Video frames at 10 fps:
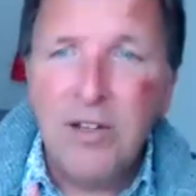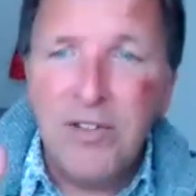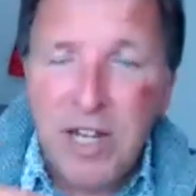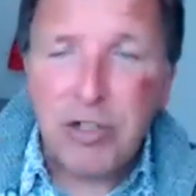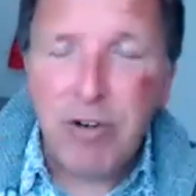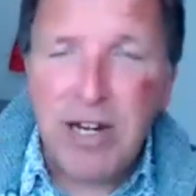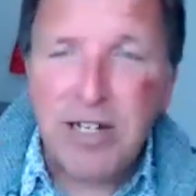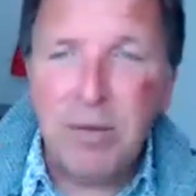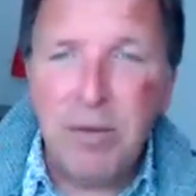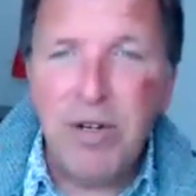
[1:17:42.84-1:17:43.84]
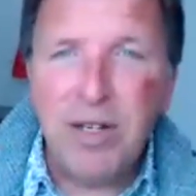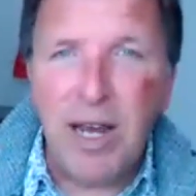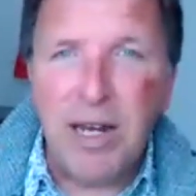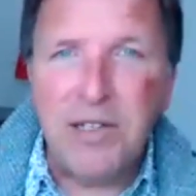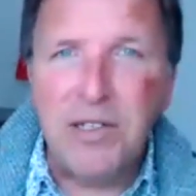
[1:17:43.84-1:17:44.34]
these great
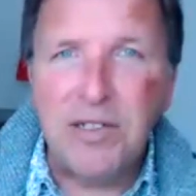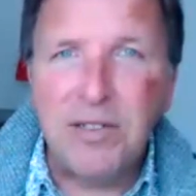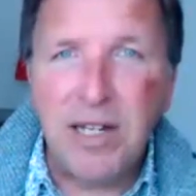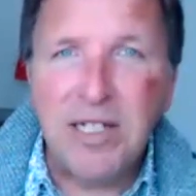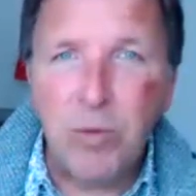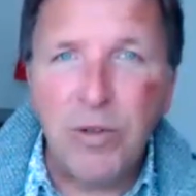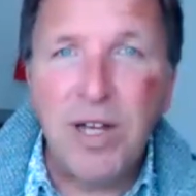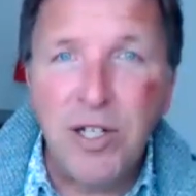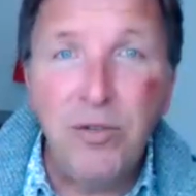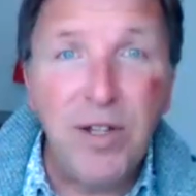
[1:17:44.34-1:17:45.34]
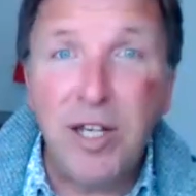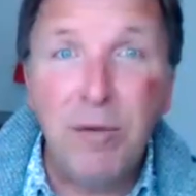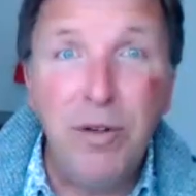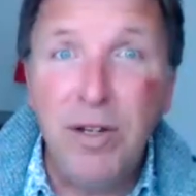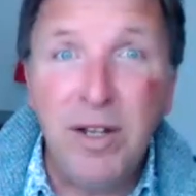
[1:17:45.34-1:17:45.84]
communicators, that is what they do, they
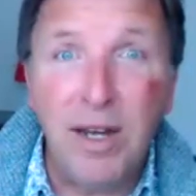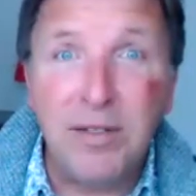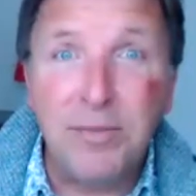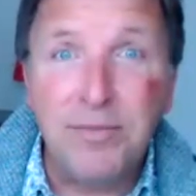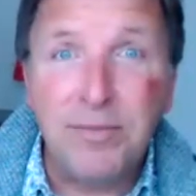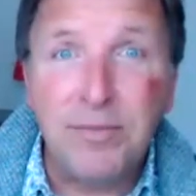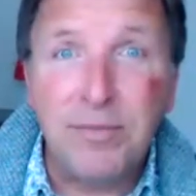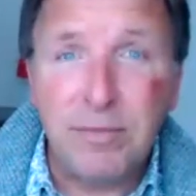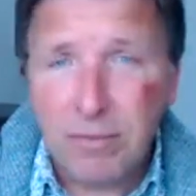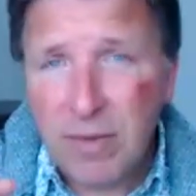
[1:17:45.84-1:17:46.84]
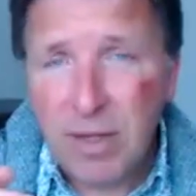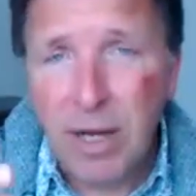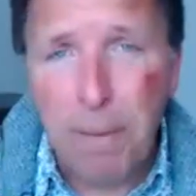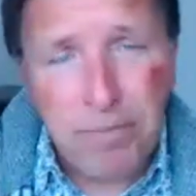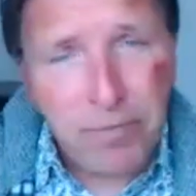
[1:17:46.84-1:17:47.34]
communicate.
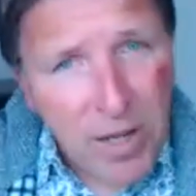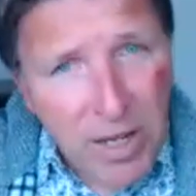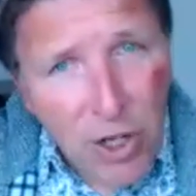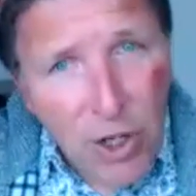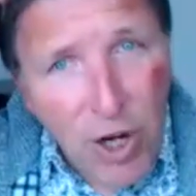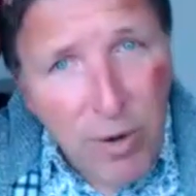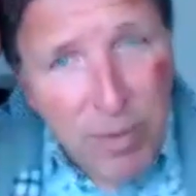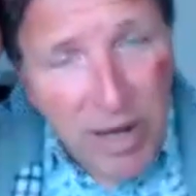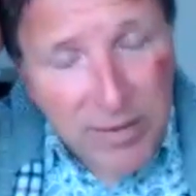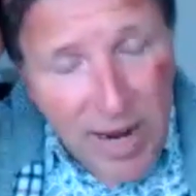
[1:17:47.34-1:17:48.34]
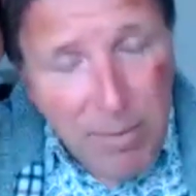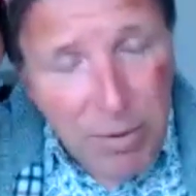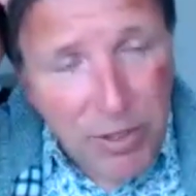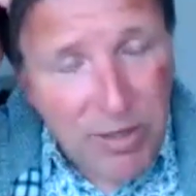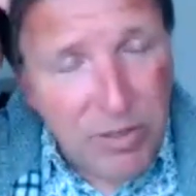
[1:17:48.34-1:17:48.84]
Um, you know, again,
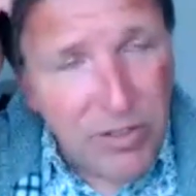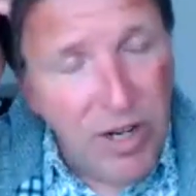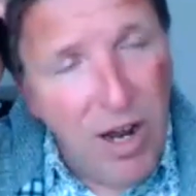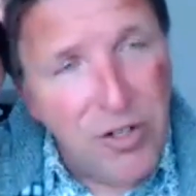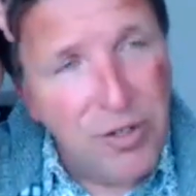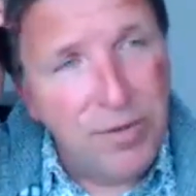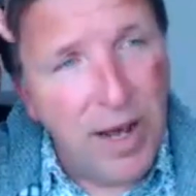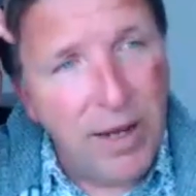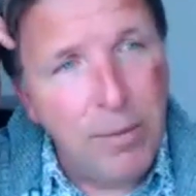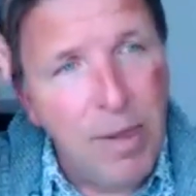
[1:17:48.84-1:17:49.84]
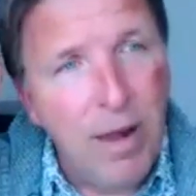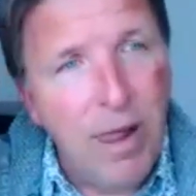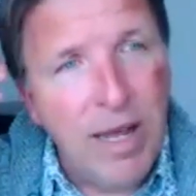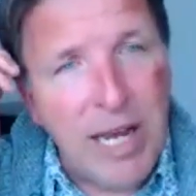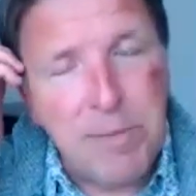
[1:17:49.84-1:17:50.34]
because I'm a Sinatra fan,
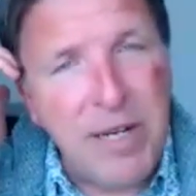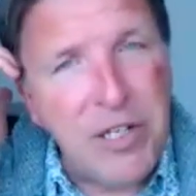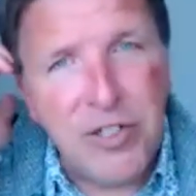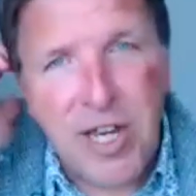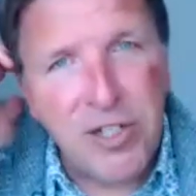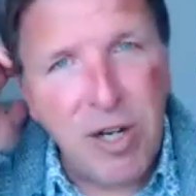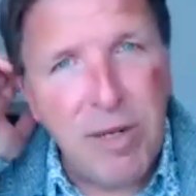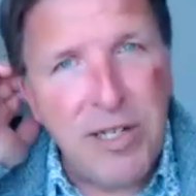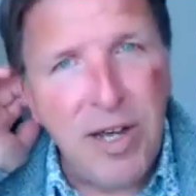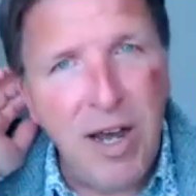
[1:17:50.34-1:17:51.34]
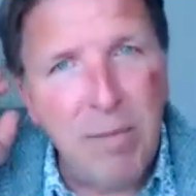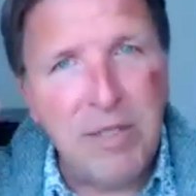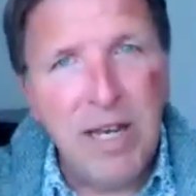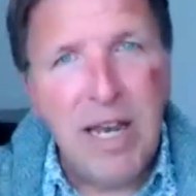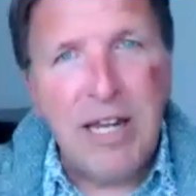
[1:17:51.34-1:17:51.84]
it's been said so many times
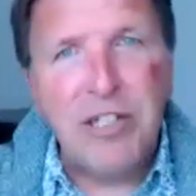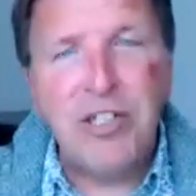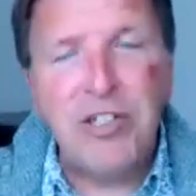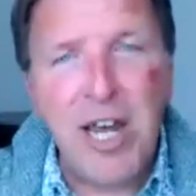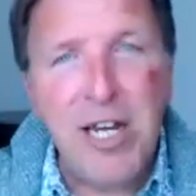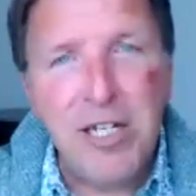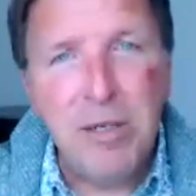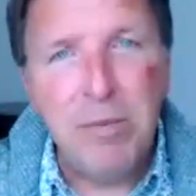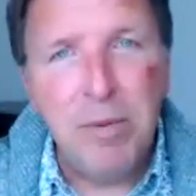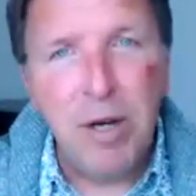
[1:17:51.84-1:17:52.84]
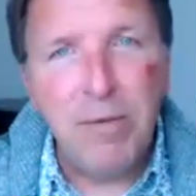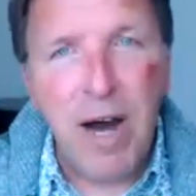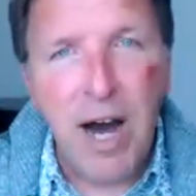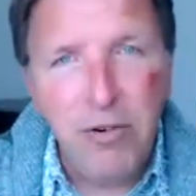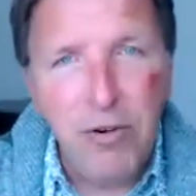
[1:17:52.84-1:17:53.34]
in a stadium of
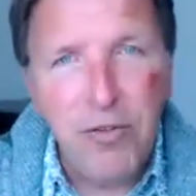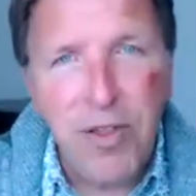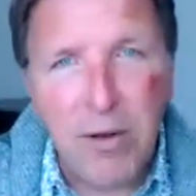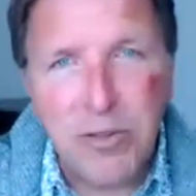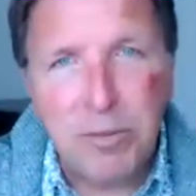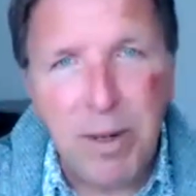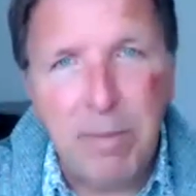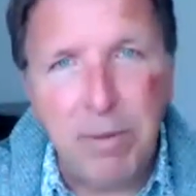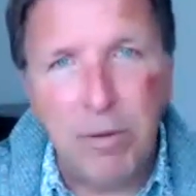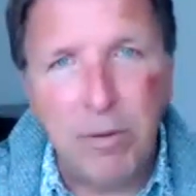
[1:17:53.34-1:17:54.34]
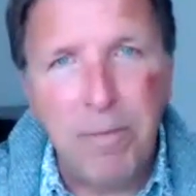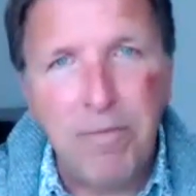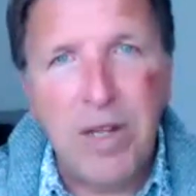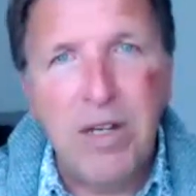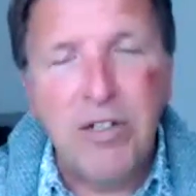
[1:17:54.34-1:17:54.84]
100,000 people,
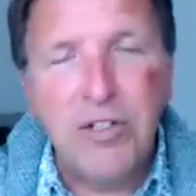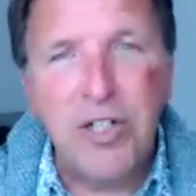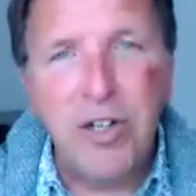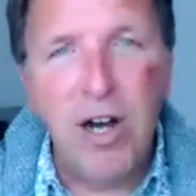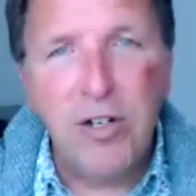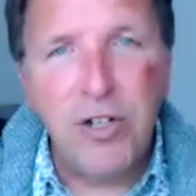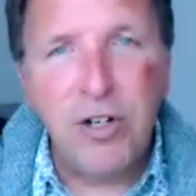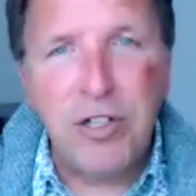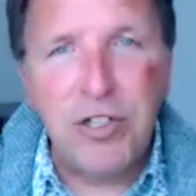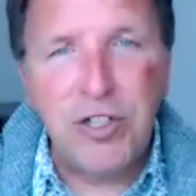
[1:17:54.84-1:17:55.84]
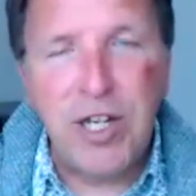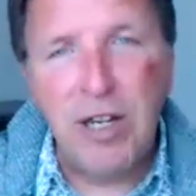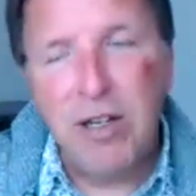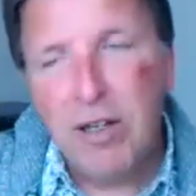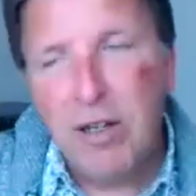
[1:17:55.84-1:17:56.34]
Sinatra could sing